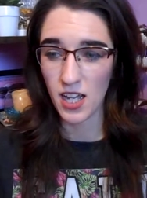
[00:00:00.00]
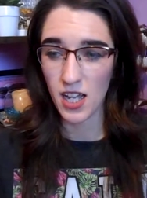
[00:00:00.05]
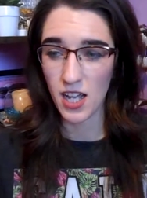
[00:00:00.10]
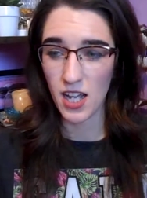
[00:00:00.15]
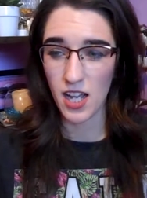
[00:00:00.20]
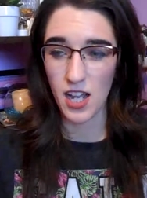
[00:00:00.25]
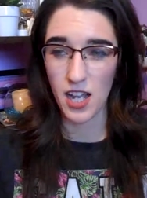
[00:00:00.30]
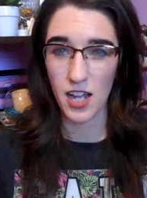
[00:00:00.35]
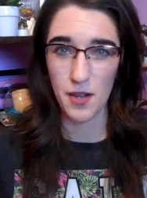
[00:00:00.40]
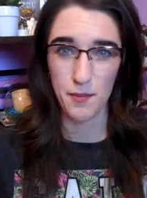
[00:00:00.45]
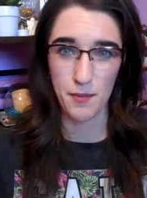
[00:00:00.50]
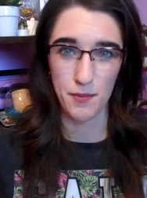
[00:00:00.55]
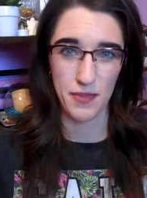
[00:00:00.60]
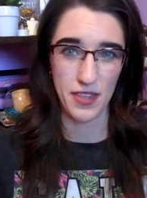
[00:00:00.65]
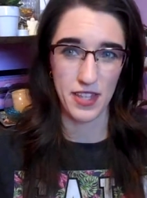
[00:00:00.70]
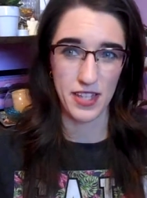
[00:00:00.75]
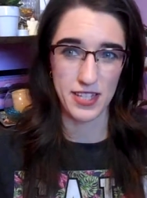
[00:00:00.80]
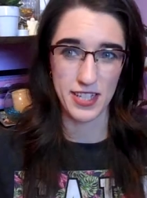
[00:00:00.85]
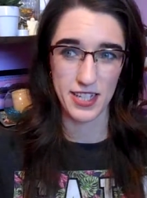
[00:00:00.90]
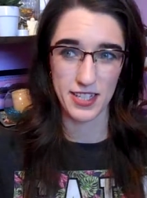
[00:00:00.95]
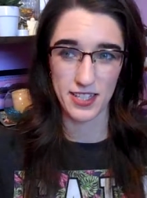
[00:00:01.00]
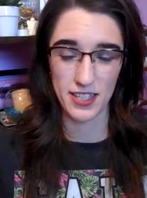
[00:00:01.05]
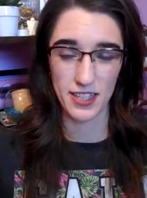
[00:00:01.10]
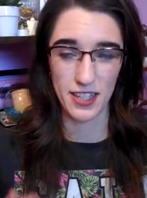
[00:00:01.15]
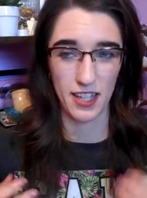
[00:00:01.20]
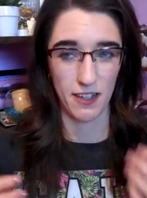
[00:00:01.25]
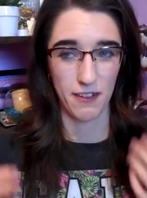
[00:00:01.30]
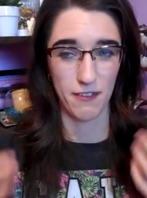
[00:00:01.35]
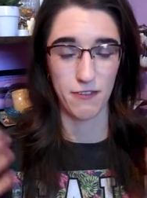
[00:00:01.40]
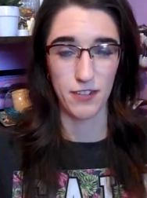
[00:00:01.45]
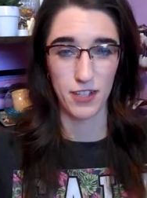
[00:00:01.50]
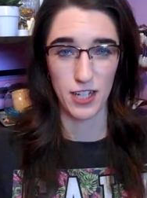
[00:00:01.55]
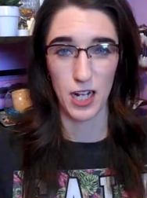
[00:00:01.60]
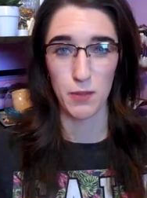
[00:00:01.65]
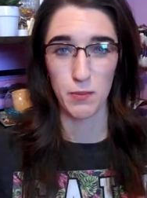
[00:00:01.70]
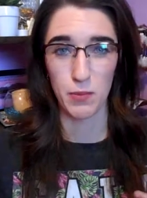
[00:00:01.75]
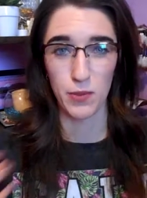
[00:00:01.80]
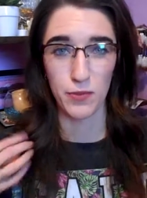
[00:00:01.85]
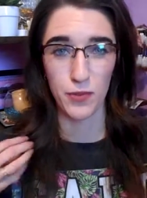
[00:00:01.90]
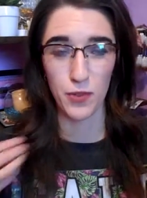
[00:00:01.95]
um, that doesn't like flare
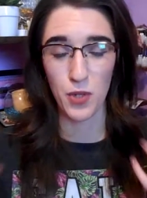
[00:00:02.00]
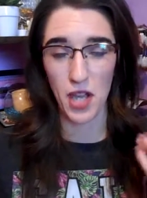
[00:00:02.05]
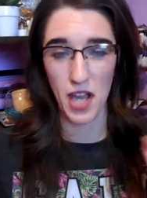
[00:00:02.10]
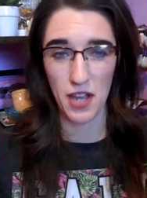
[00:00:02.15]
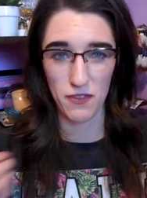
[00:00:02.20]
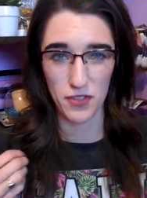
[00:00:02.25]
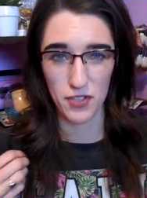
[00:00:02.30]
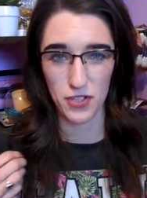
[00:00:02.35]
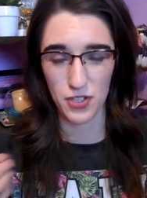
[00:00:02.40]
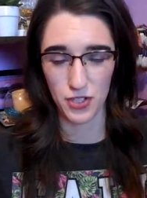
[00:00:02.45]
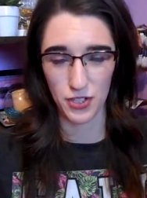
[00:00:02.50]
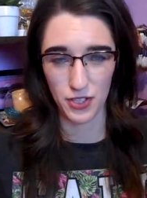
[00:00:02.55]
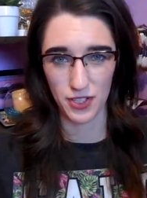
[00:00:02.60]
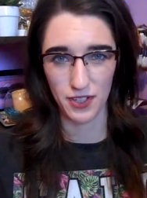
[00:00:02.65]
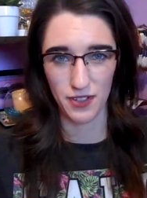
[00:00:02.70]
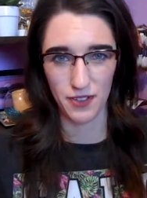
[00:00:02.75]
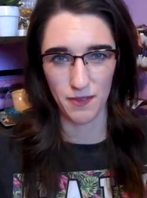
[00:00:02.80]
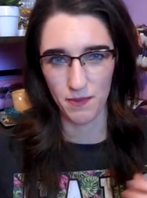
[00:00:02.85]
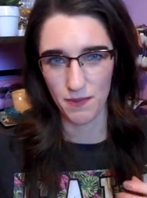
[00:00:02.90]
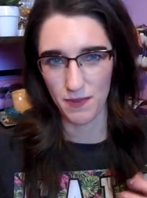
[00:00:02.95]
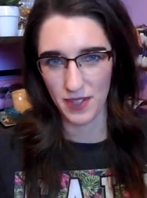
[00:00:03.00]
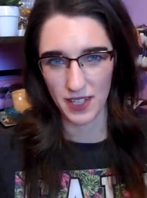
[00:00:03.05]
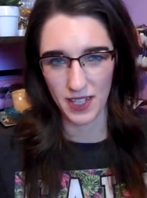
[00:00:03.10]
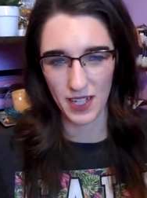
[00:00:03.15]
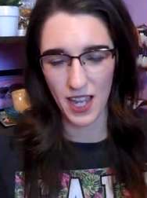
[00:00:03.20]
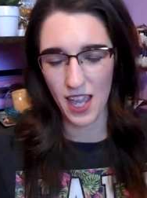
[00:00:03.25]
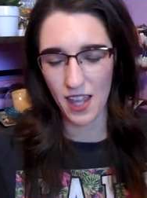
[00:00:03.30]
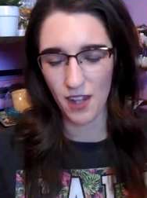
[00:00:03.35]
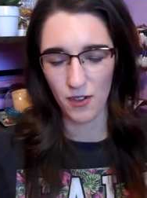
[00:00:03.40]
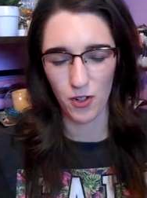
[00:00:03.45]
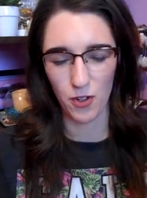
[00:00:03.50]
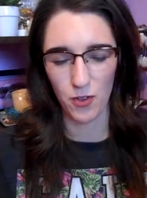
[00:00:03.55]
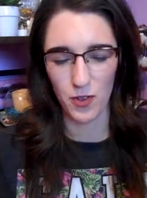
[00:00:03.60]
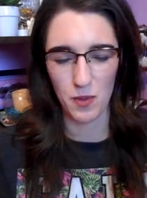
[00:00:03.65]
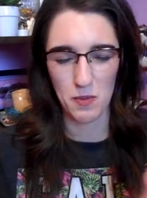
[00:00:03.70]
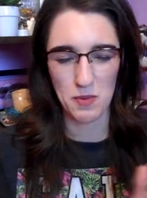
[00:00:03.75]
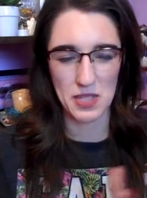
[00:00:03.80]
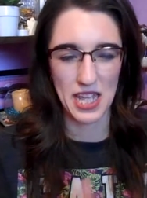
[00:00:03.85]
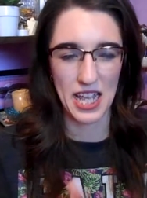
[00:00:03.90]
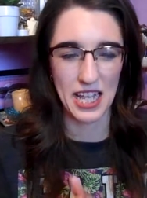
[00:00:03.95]
up or if you have a certain thing I don't know what
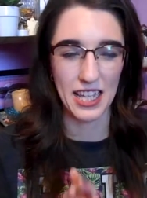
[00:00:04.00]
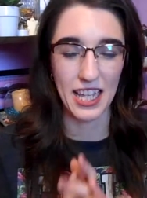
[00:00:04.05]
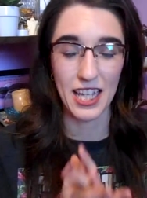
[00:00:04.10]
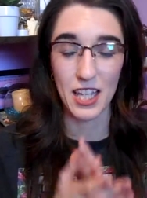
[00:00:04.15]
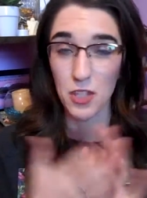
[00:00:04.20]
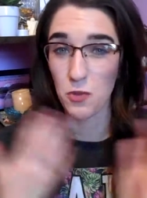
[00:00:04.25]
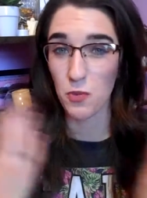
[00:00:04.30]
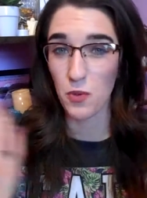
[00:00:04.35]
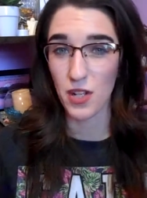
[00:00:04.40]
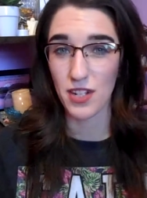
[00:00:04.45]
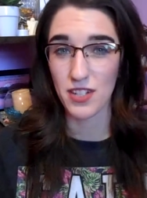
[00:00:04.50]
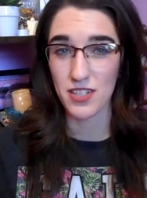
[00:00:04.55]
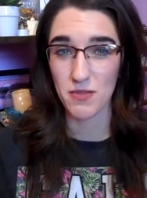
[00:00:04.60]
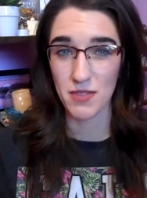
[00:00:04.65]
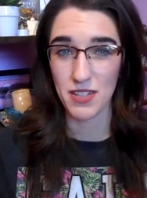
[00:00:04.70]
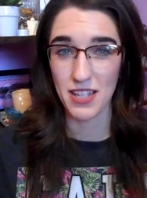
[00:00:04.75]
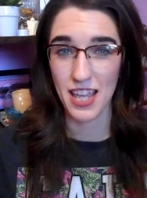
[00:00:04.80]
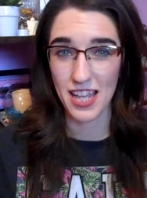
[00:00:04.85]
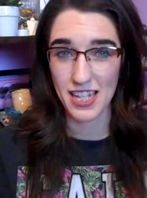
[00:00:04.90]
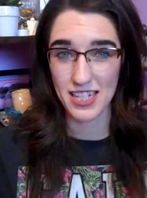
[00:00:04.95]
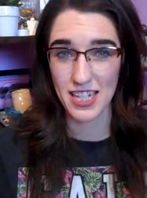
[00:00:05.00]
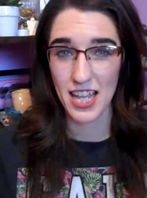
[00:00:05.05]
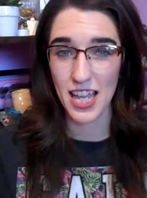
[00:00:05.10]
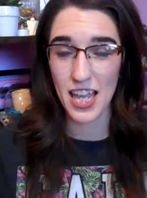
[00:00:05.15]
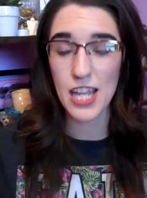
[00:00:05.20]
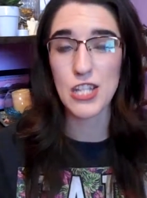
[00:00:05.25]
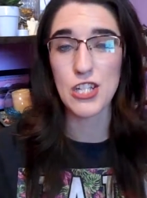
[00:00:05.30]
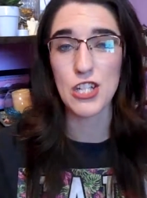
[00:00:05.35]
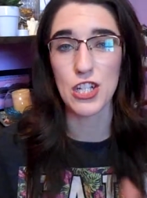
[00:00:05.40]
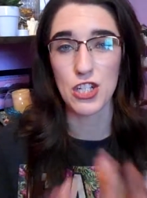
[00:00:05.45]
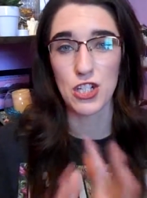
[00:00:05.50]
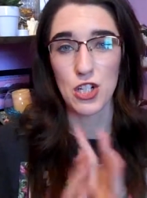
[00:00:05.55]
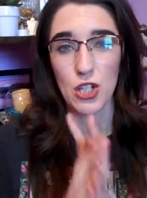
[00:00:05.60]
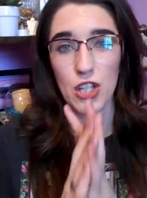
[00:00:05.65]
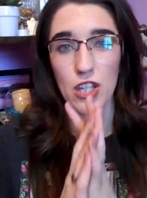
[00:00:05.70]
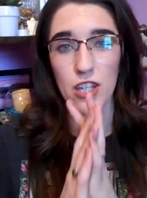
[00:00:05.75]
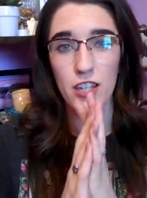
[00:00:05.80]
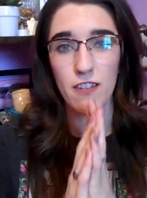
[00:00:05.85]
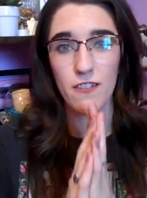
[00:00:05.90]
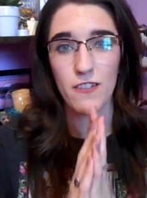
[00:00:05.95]
I'm saying like you want something anti-aging so
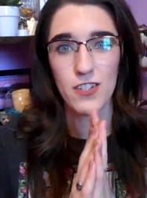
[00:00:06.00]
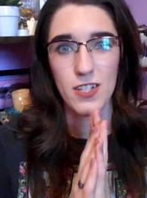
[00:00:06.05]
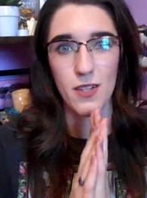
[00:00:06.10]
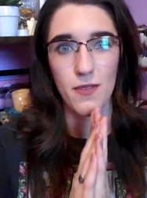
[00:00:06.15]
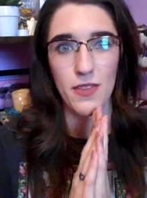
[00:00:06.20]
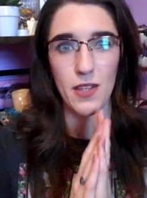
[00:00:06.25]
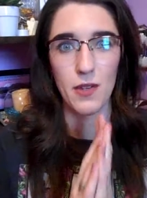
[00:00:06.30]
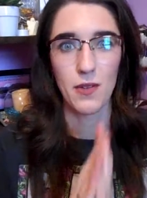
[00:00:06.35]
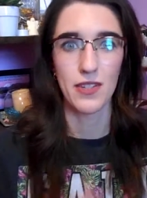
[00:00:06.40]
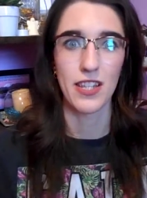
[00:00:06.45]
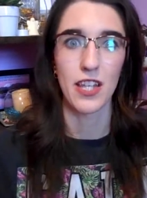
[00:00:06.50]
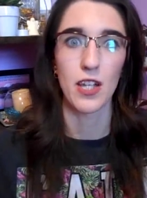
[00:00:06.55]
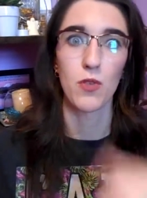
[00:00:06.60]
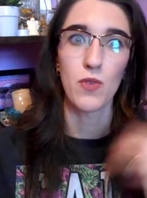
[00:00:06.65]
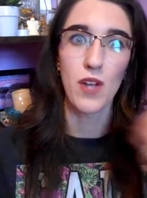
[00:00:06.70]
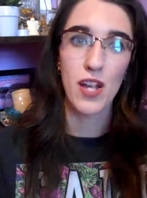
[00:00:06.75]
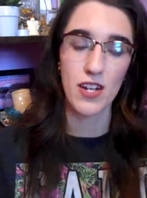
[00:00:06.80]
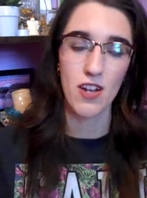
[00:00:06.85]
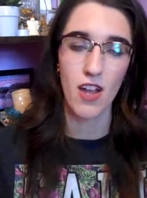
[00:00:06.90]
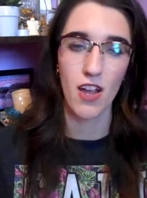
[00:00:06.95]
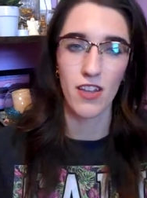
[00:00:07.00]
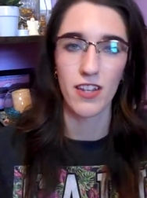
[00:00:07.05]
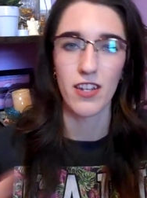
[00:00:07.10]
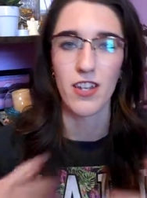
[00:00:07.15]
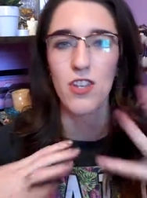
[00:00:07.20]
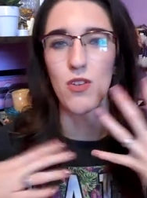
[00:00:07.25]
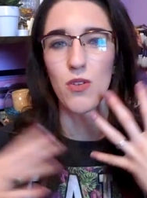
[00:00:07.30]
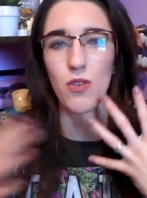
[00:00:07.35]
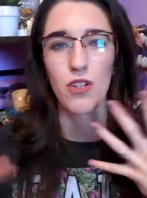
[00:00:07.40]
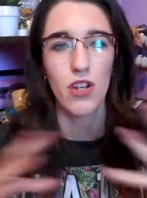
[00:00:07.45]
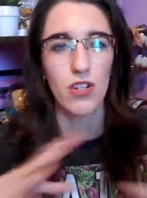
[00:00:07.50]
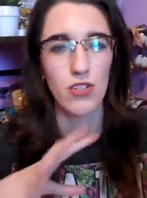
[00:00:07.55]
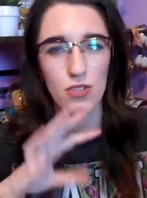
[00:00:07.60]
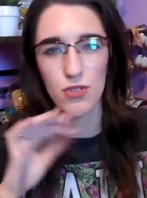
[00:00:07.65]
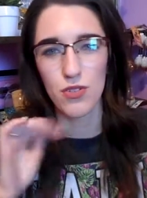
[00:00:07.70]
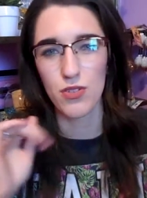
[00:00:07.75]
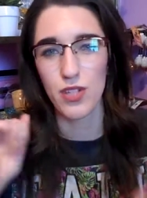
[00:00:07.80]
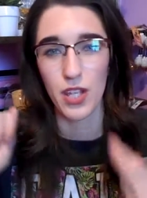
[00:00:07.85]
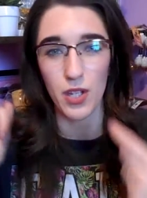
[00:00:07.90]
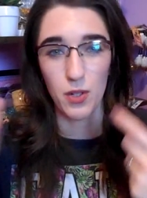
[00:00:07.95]
looking for something with like retinol in it you can also
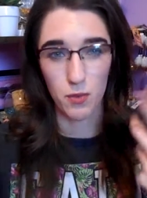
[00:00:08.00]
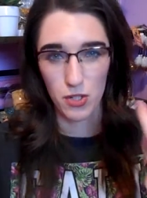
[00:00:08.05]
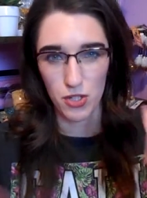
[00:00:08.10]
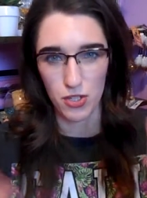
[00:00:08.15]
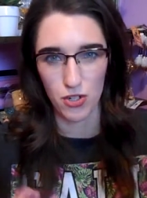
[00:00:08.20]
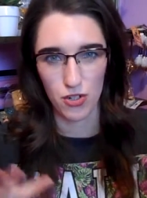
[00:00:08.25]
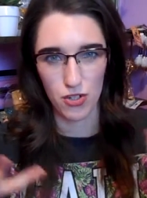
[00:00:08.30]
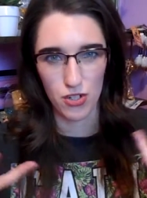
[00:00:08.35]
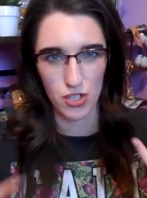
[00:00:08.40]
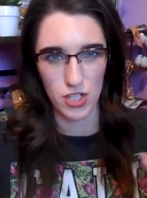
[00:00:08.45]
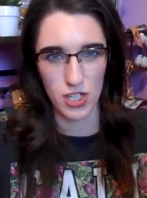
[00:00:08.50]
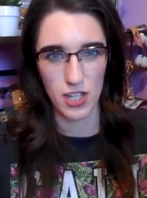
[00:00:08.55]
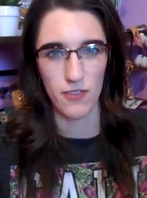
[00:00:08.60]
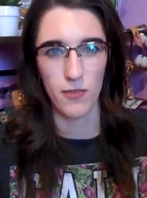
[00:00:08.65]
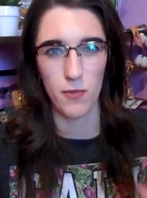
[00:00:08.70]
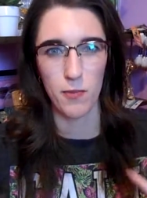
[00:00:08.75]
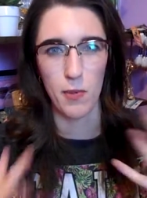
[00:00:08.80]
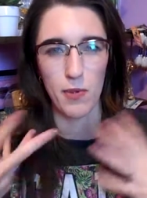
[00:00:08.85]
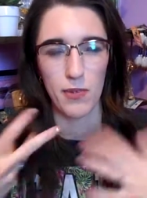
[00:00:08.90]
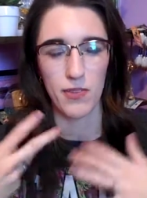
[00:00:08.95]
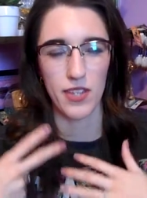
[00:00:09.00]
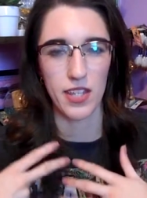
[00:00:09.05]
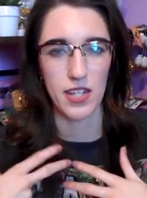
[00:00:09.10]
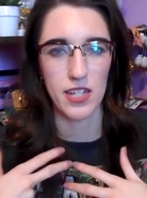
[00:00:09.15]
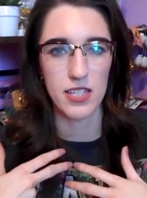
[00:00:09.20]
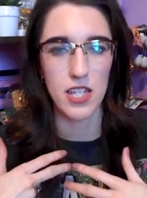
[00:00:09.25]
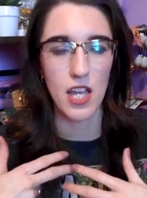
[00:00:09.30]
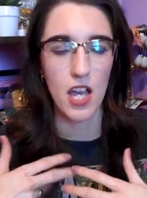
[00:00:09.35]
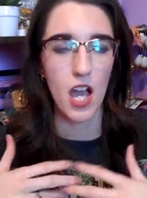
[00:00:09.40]
do like research and stuff about things